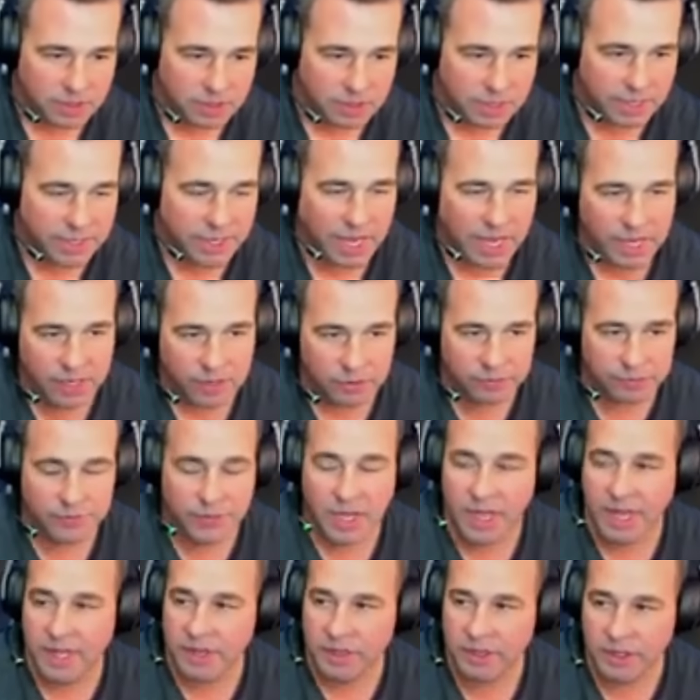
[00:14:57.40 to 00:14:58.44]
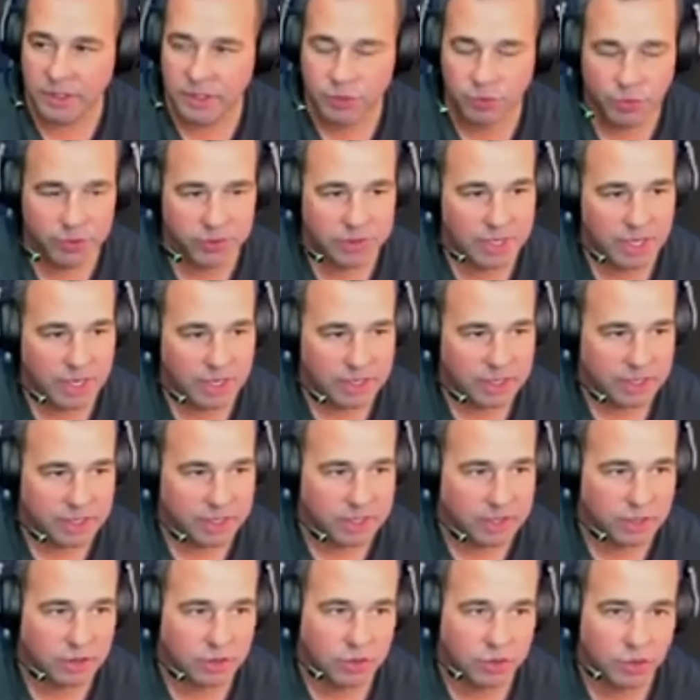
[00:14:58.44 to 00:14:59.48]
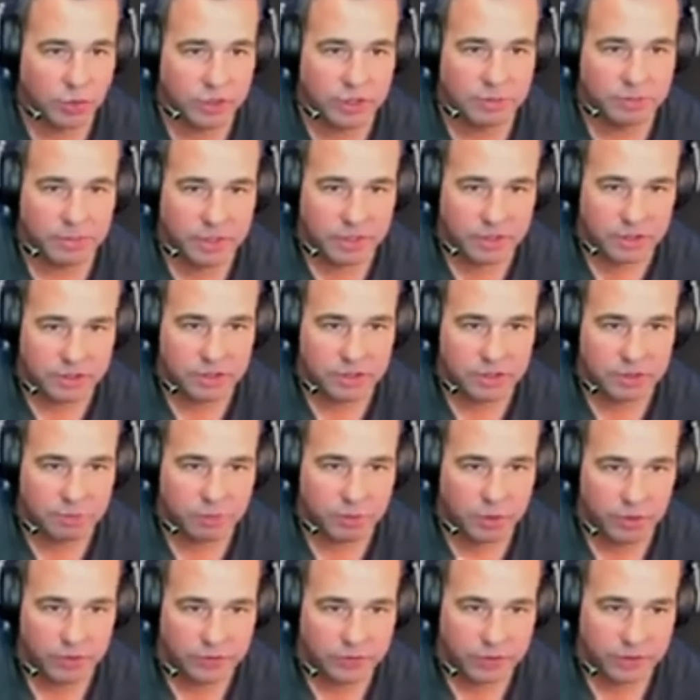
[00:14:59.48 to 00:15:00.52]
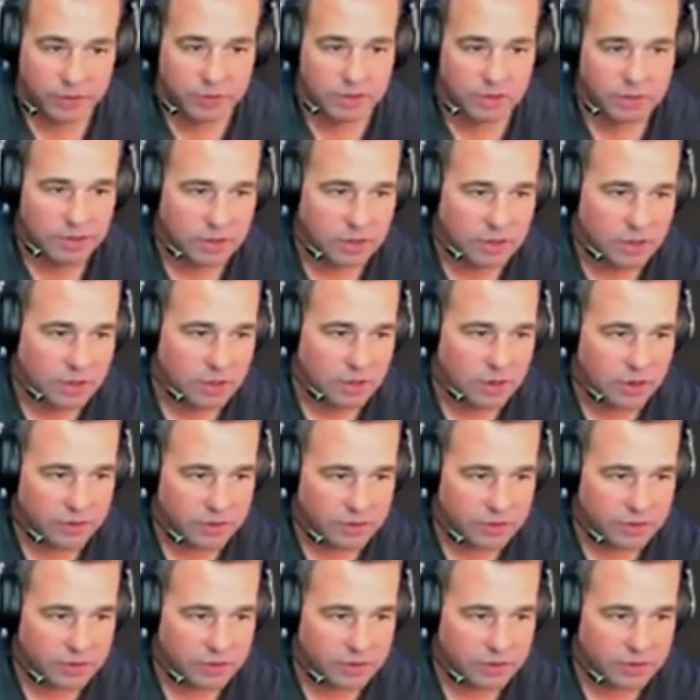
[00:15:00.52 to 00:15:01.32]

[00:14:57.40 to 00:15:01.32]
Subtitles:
Like, I could fly this without getting annoyed because it's perfect on the